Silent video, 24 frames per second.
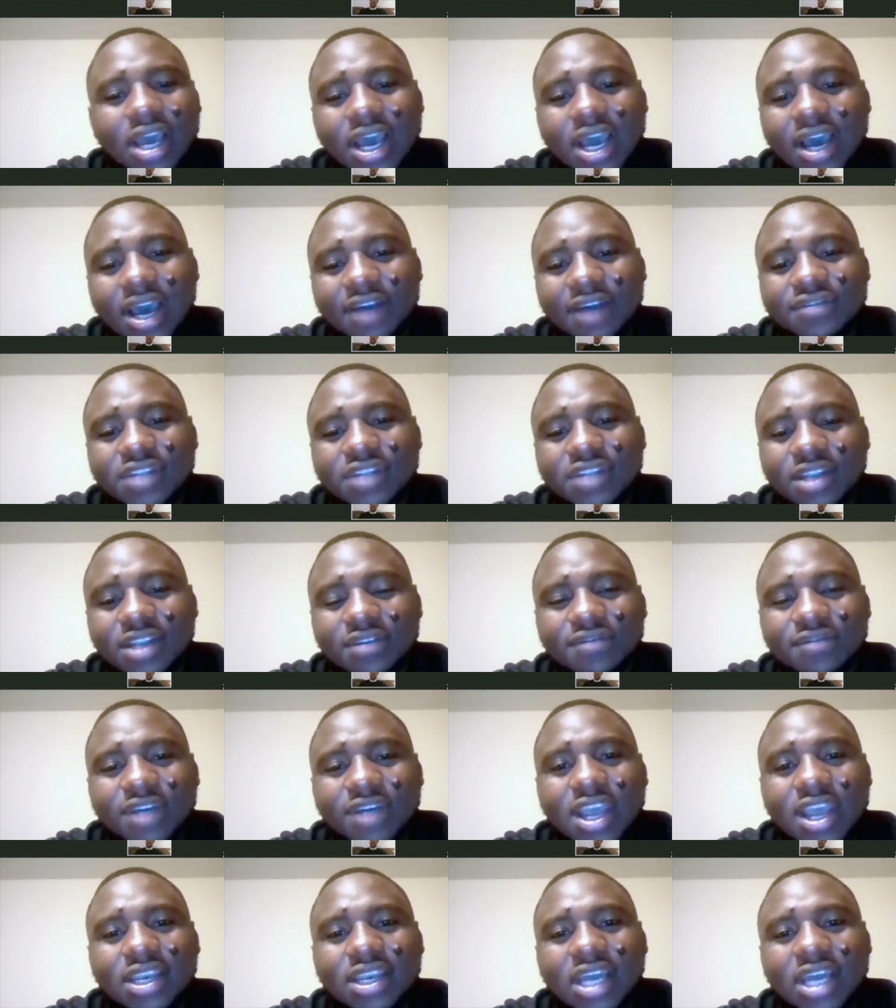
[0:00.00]
after they
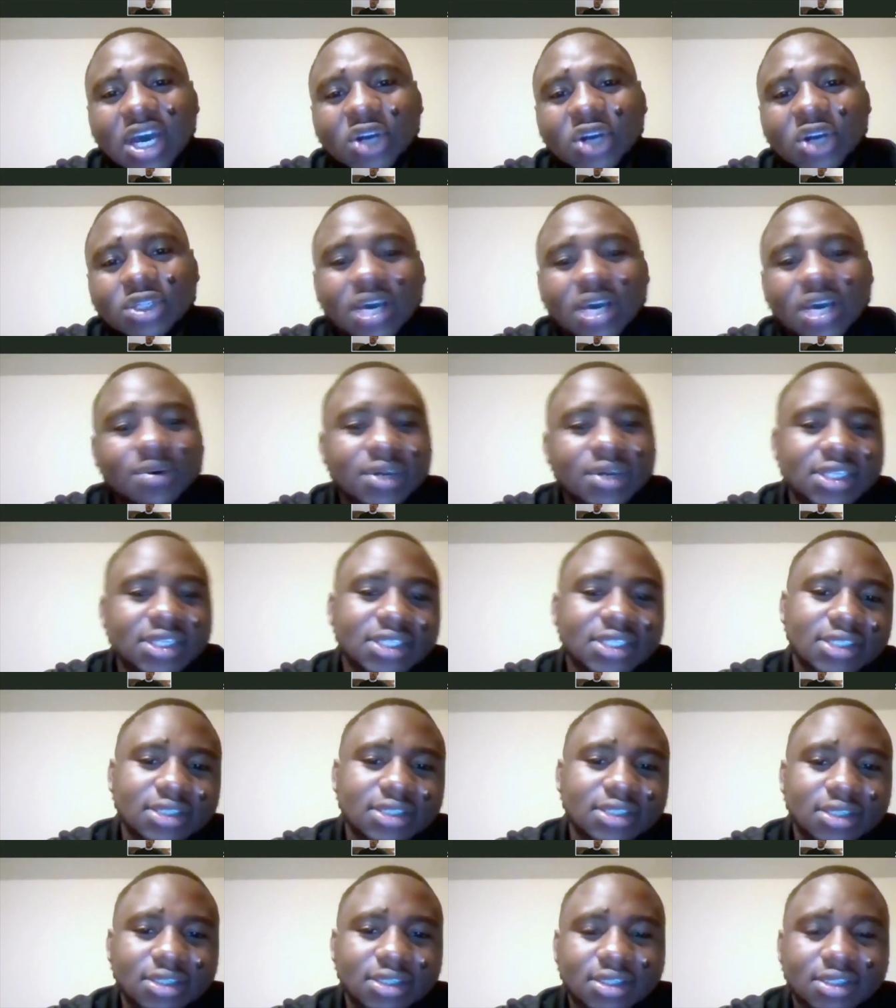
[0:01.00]
find out I was,
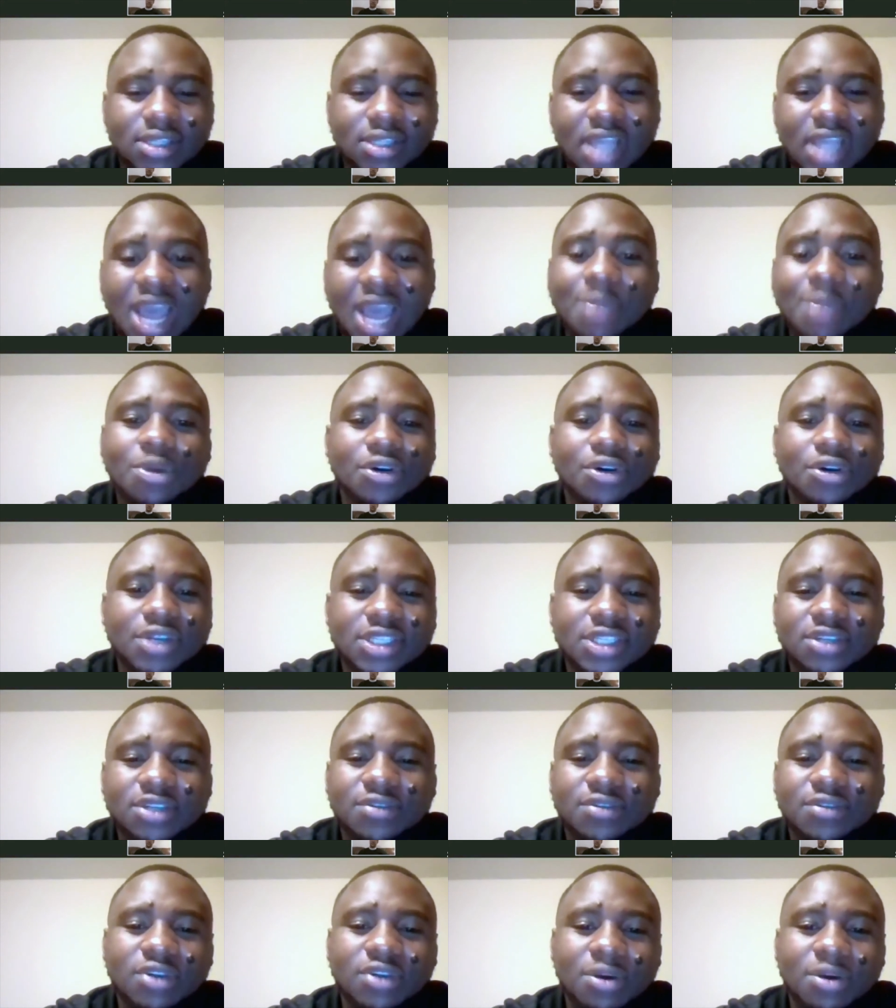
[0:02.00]
I'm
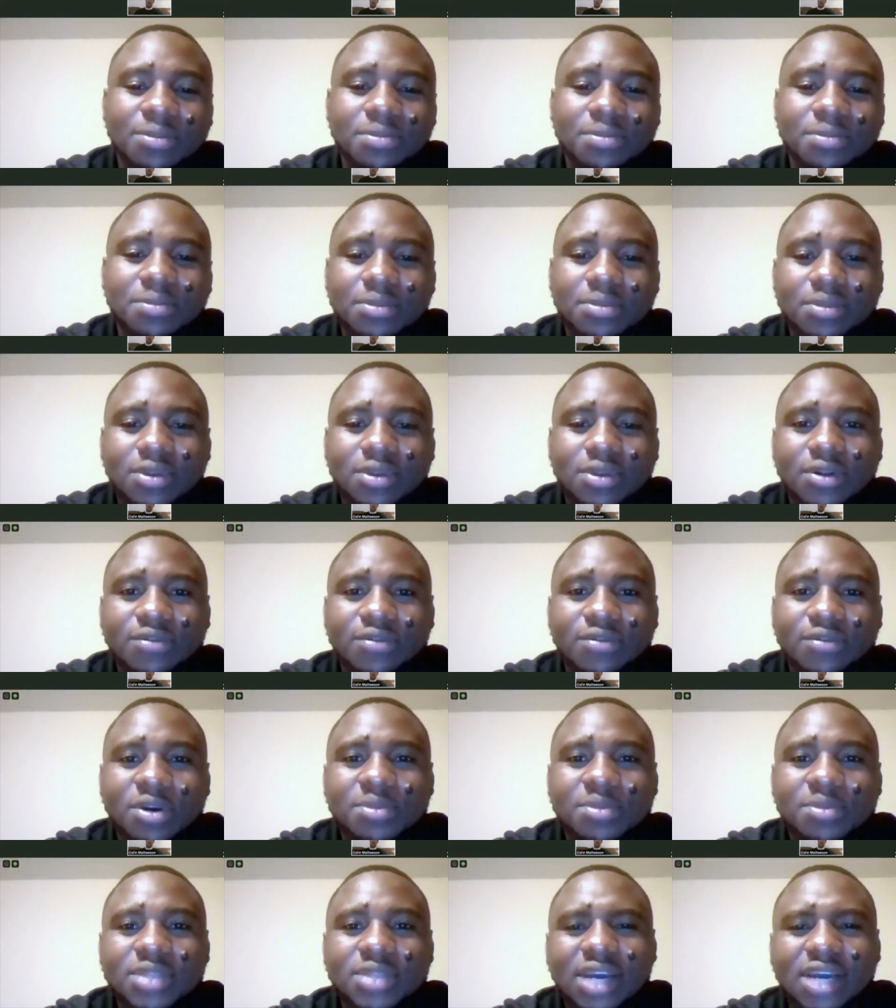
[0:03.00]
original from
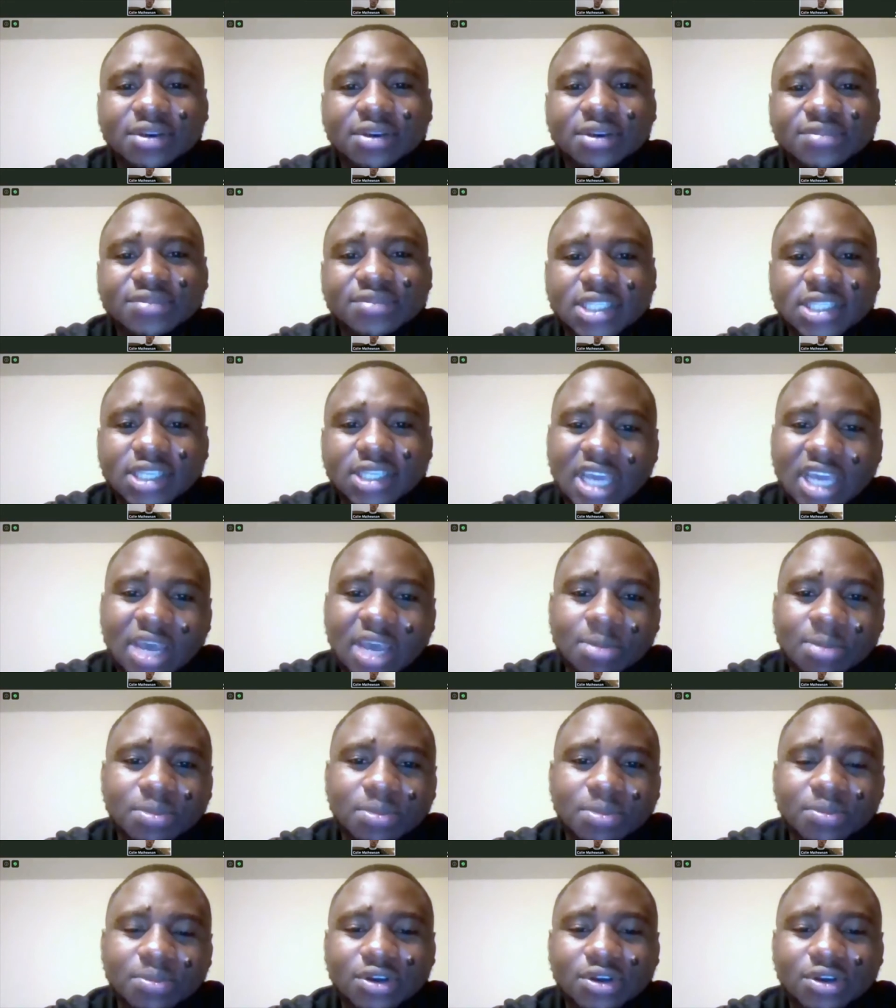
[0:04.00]
from that refugee
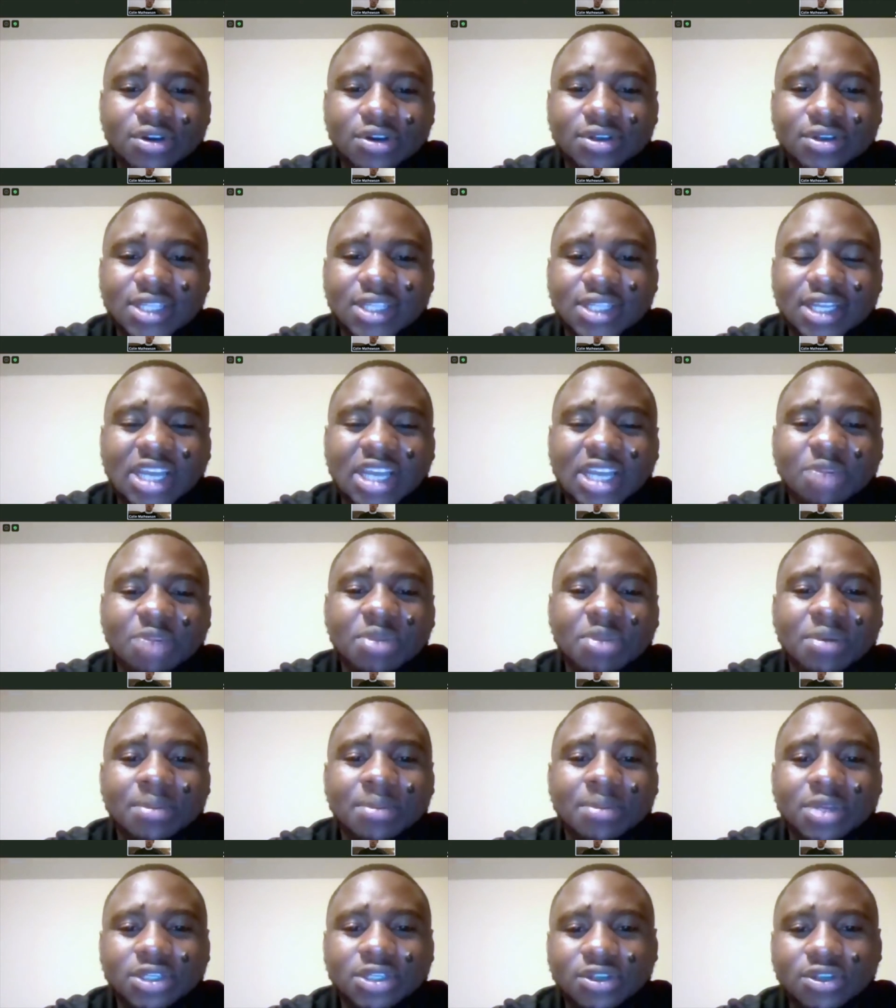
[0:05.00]
camp because mm. they tell me
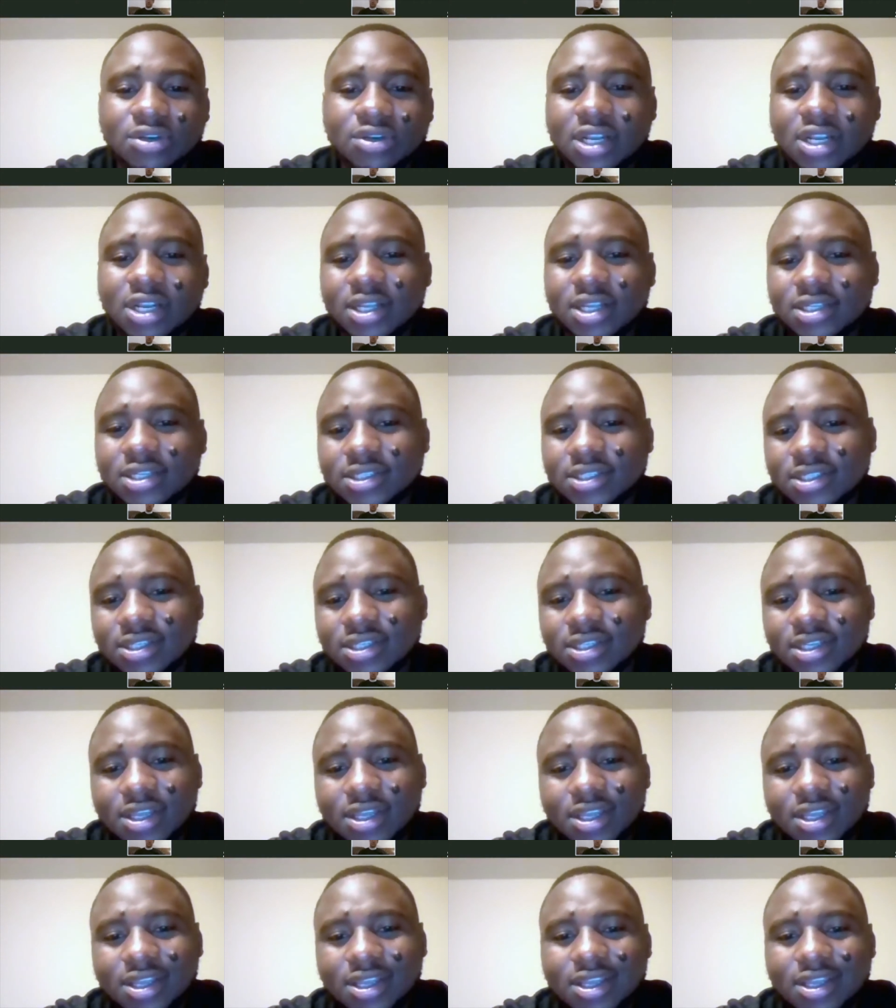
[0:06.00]
I'm a journalist,
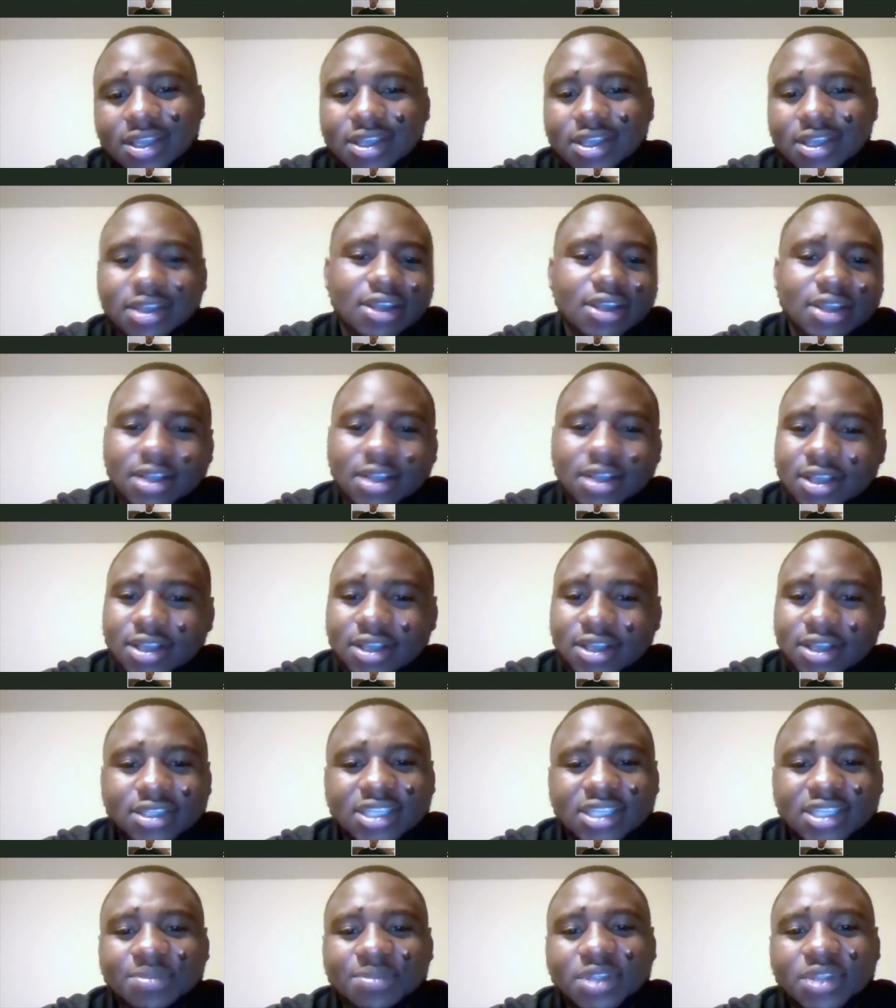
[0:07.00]

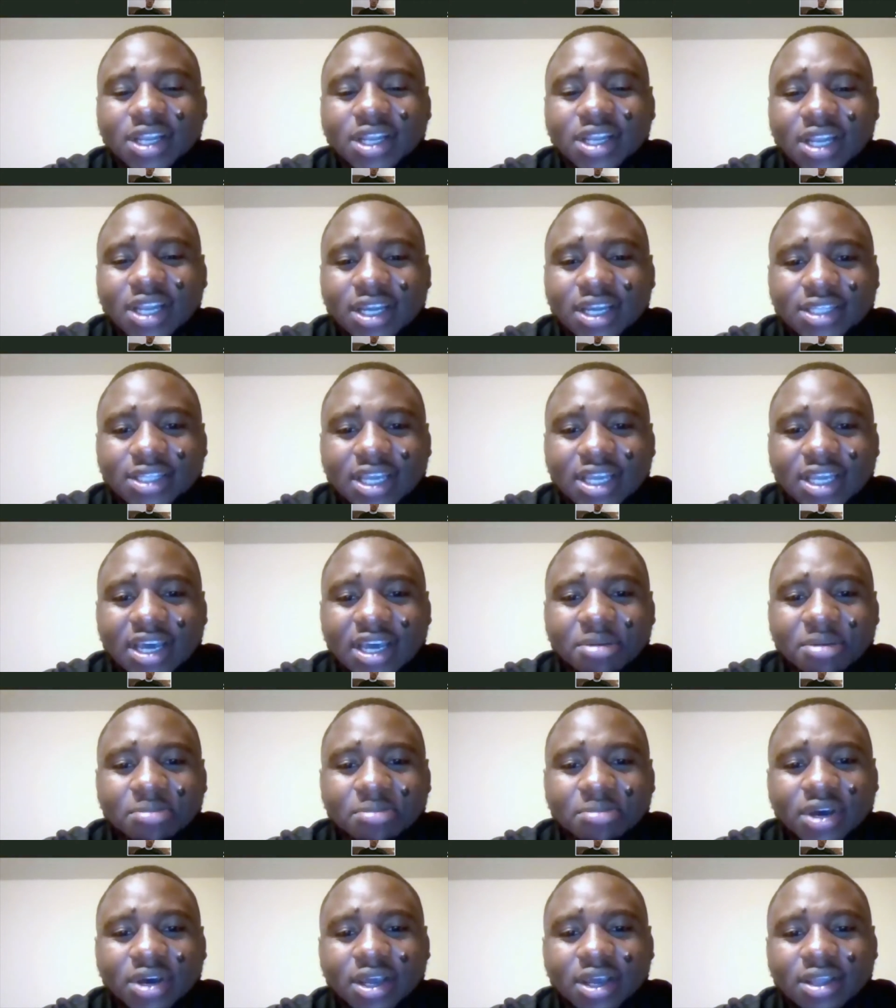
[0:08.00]
something like that.
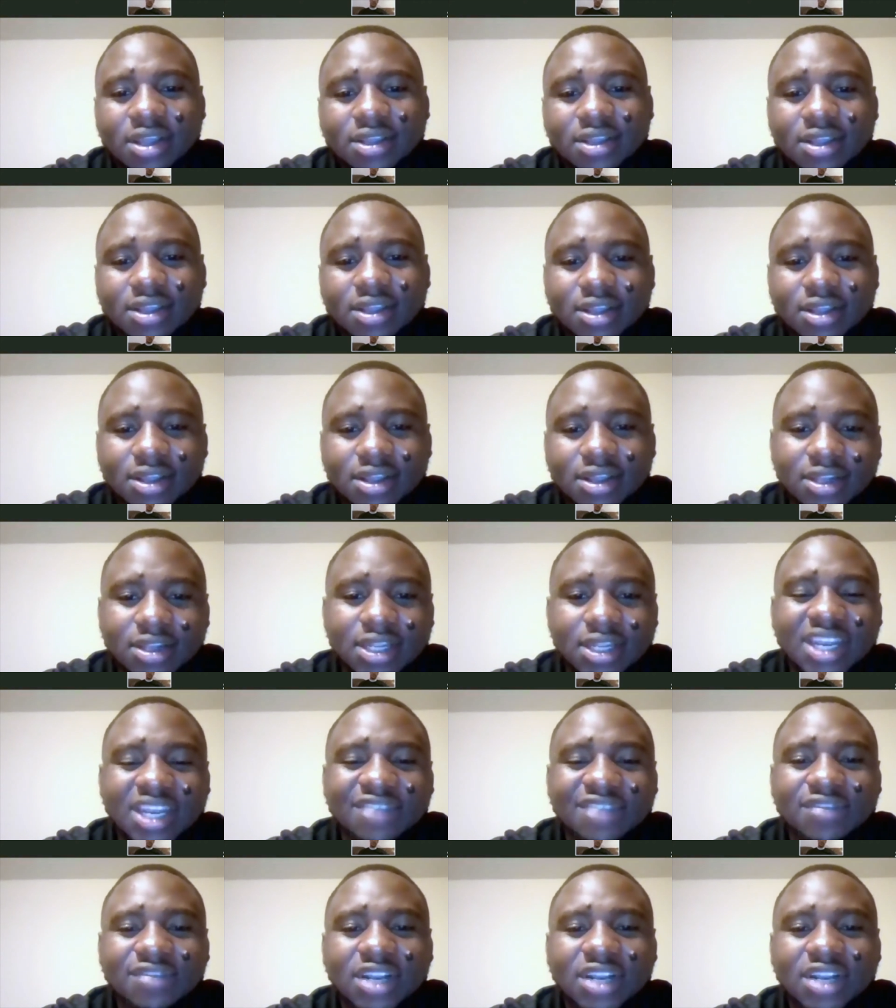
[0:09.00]
But mm. they never